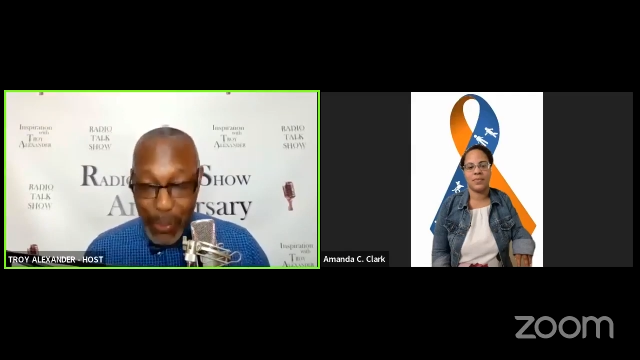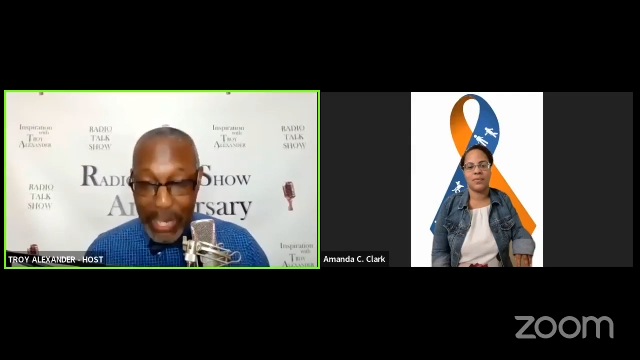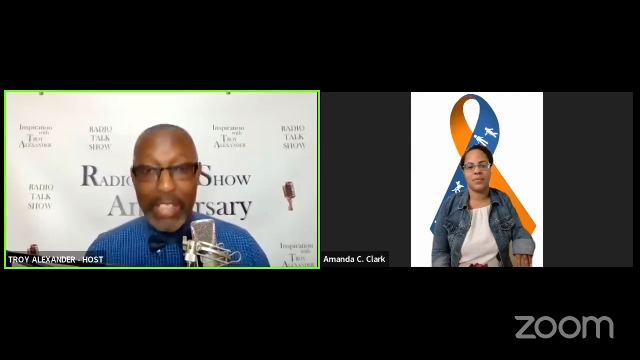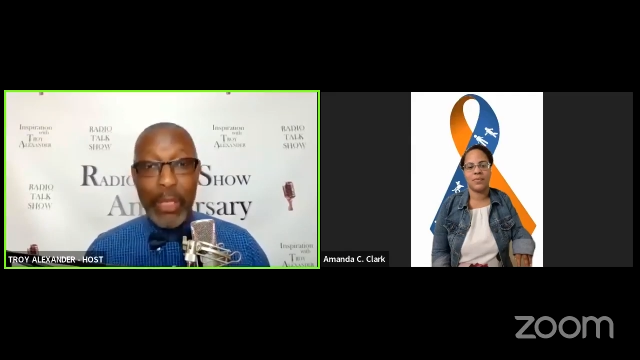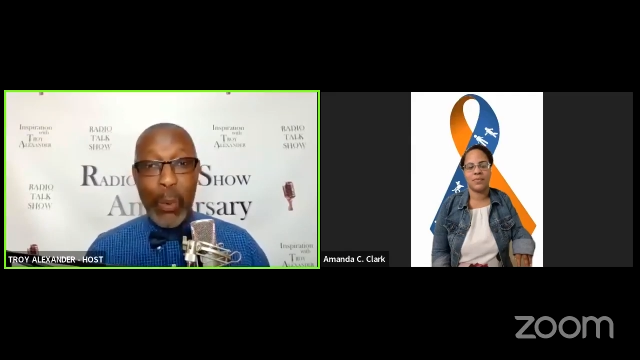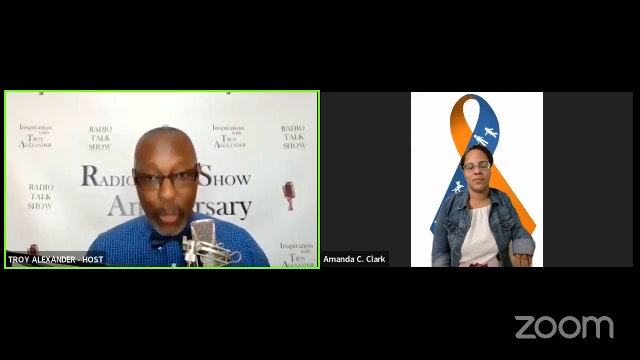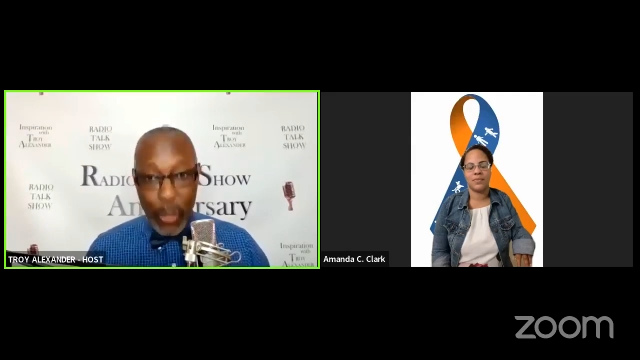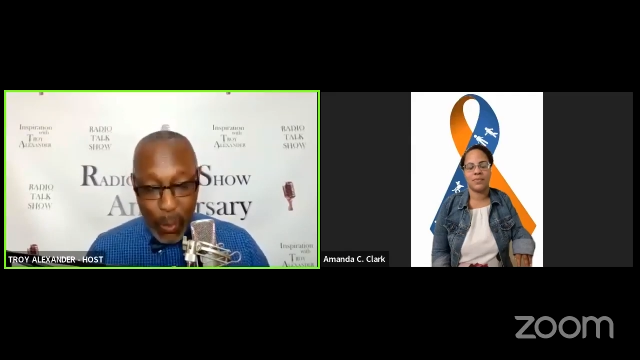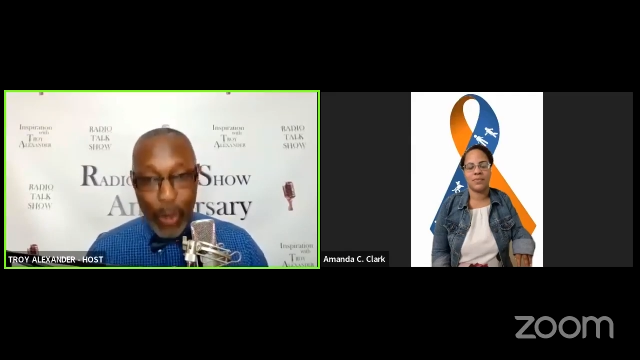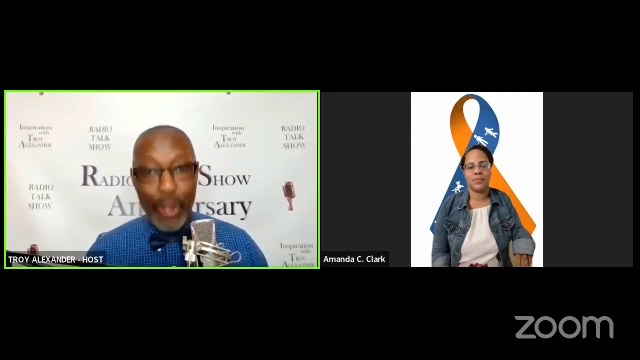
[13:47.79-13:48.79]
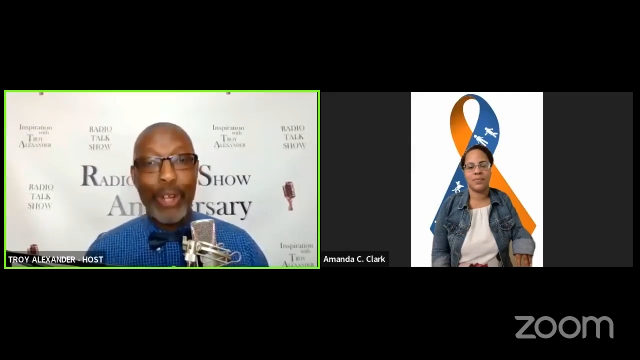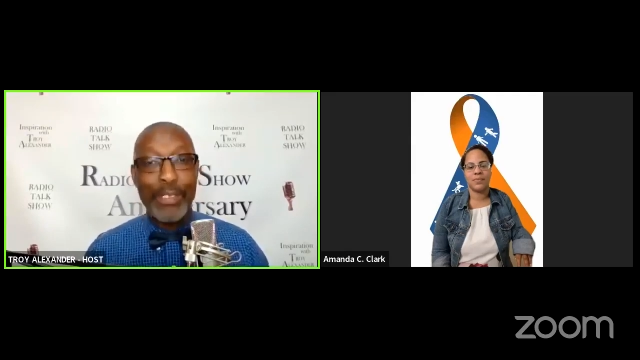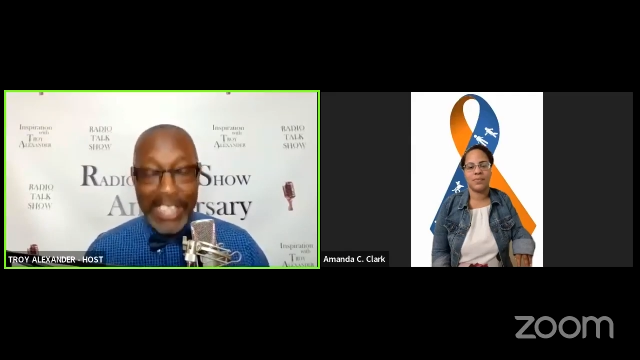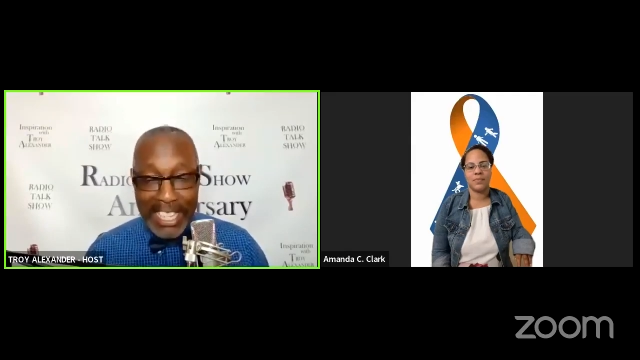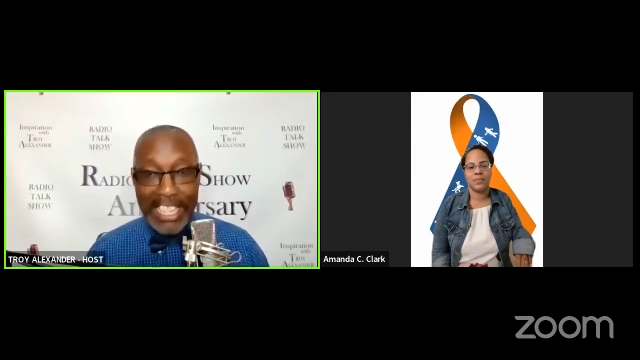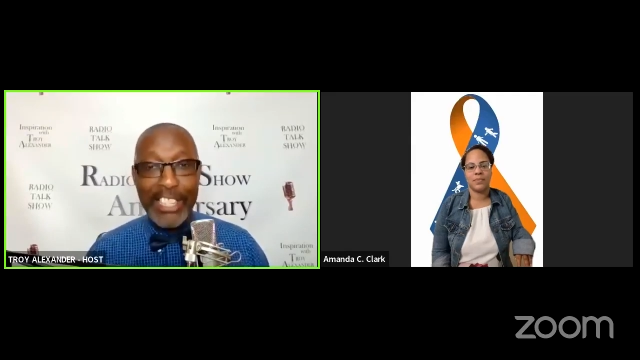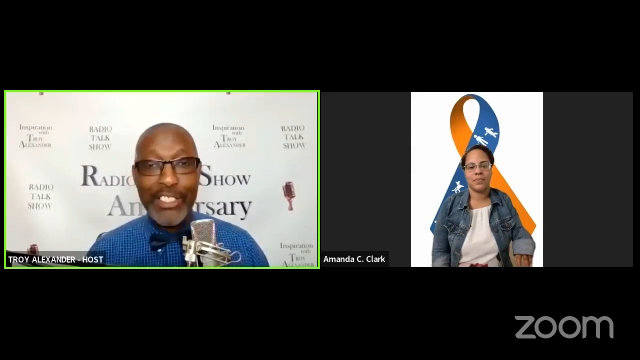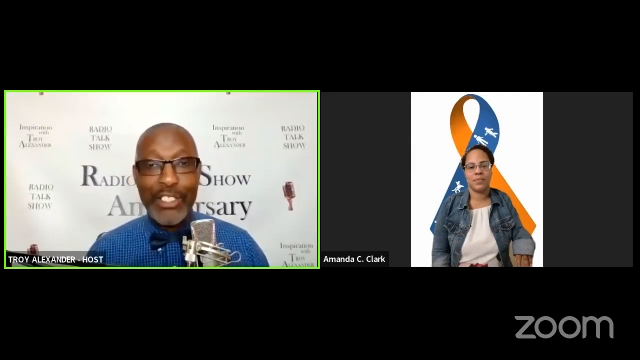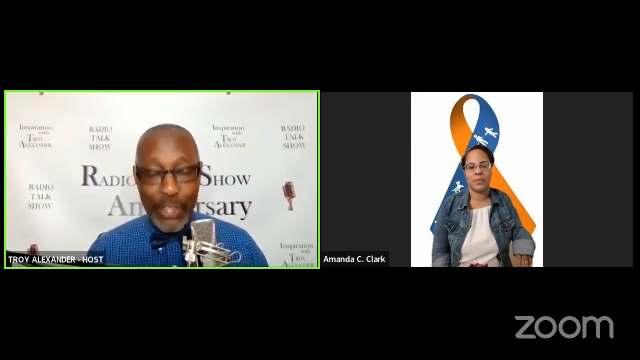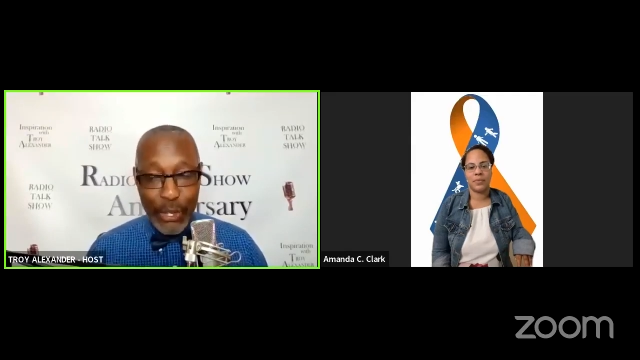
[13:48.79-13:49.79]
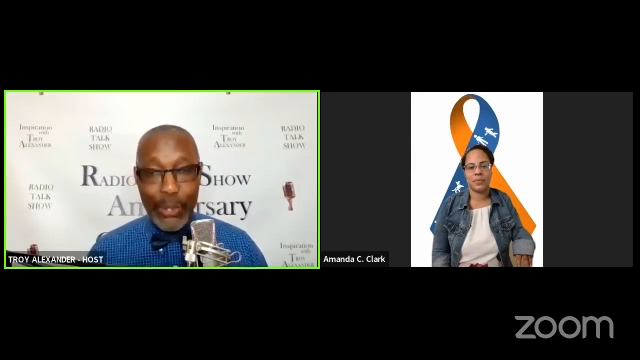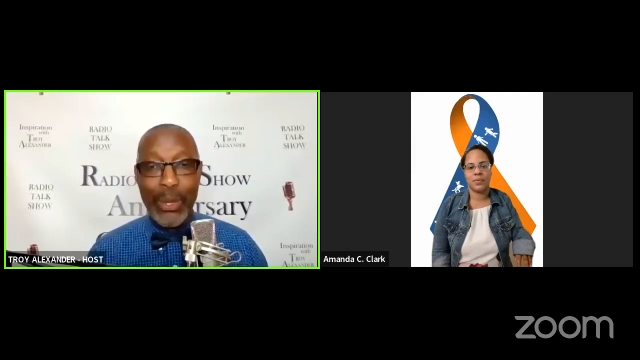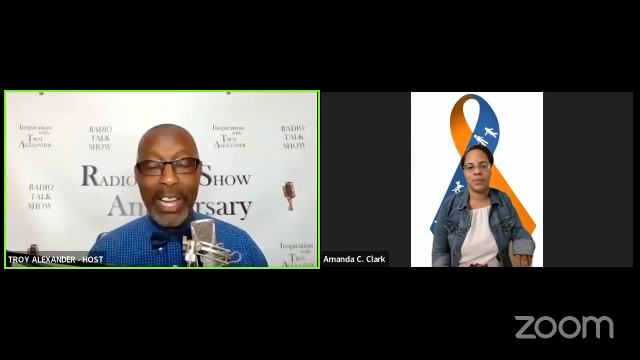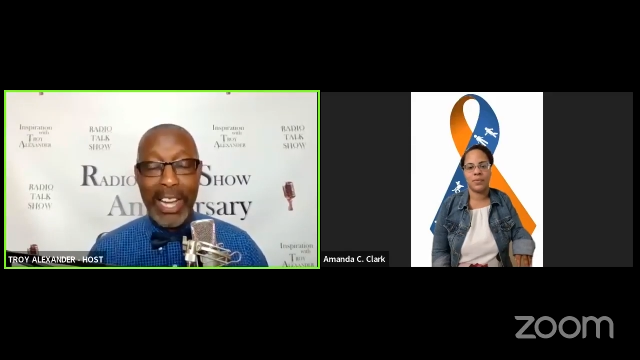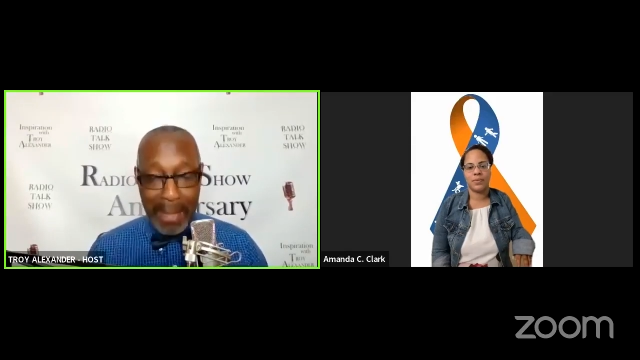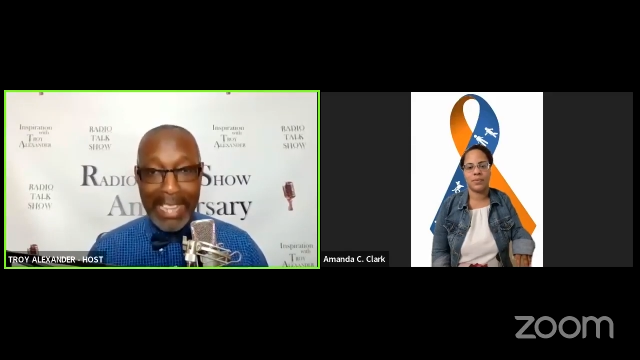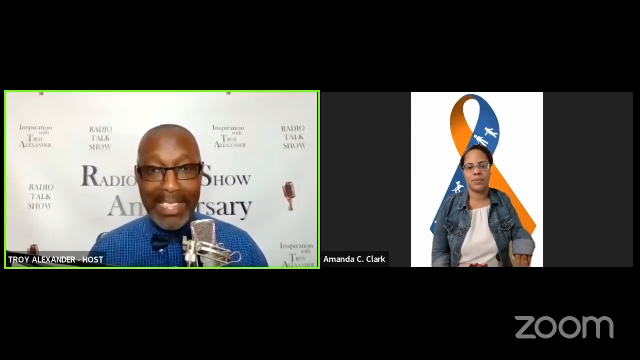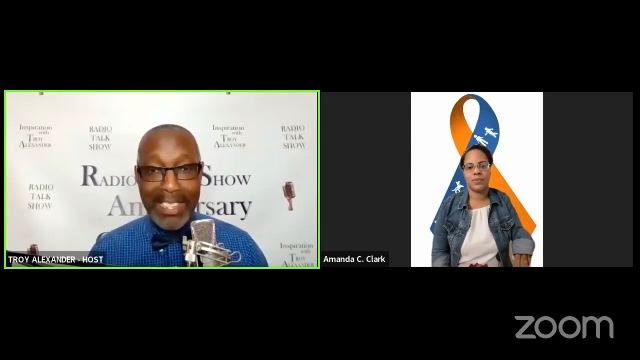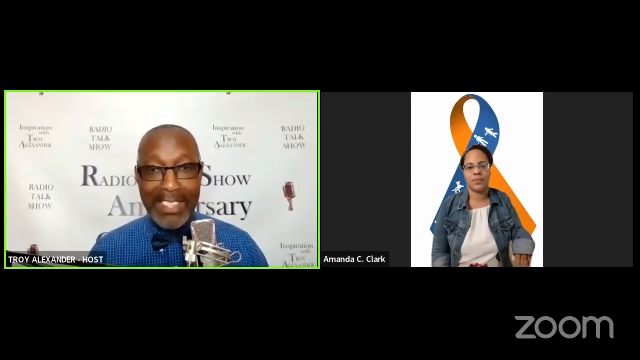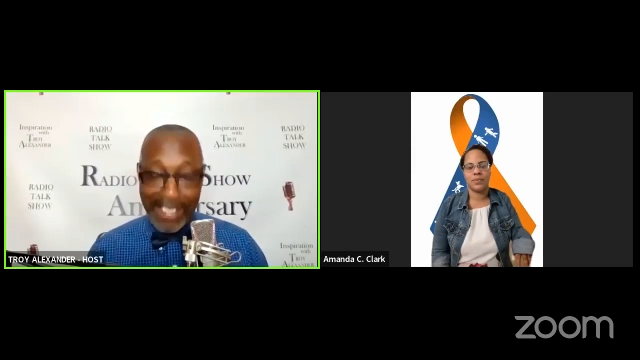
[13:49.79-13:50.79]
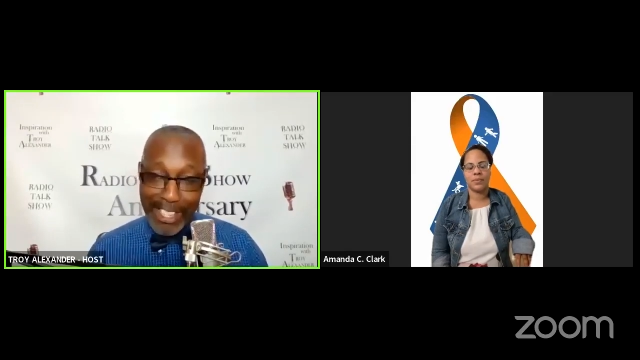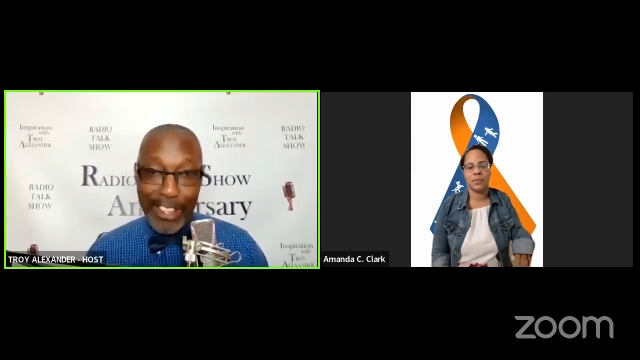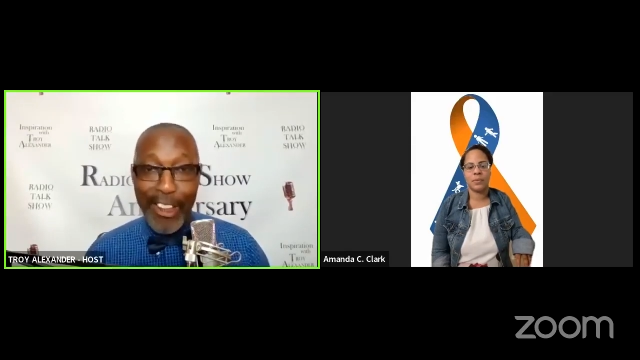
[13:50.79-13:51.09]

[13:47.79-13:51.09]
The world needs you, Amanda C.